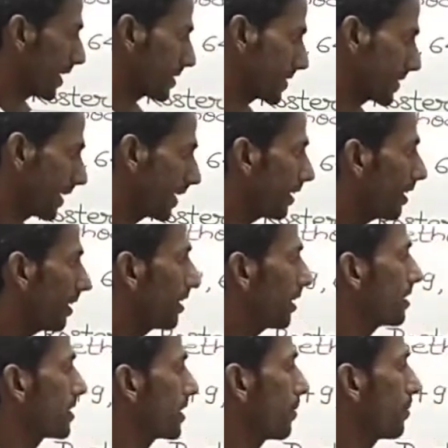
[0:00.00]
a single
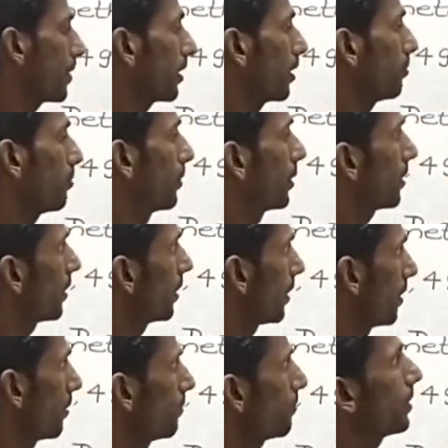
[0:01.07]
algebraic number,
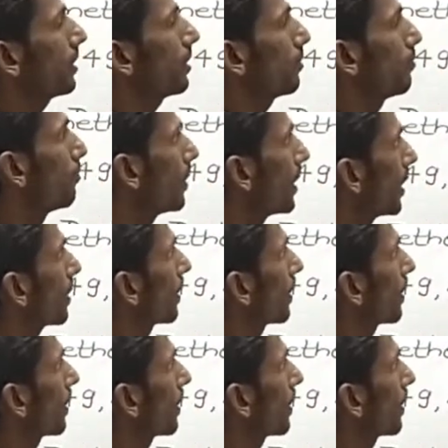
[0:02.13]
we may